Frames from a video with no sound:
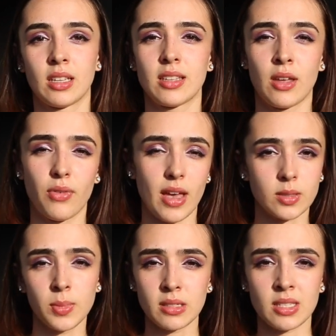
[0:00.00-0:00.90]
The
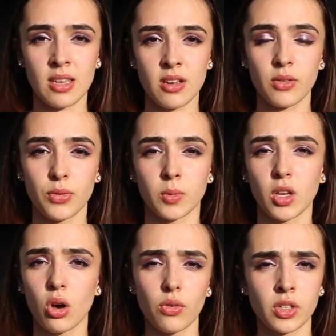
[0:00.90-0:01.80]
investment here from the
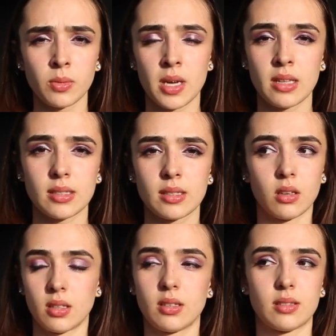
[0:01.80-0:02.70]
government,
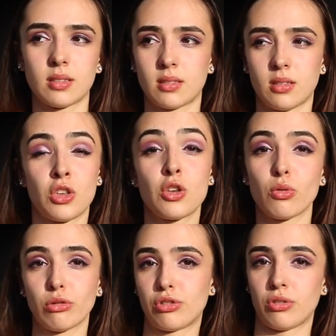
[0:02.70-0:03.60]
it's
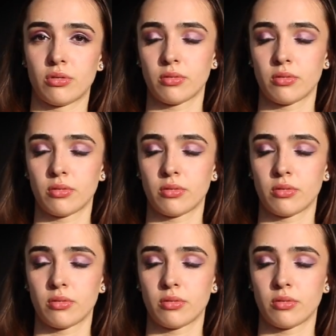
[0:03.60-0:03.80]
huge.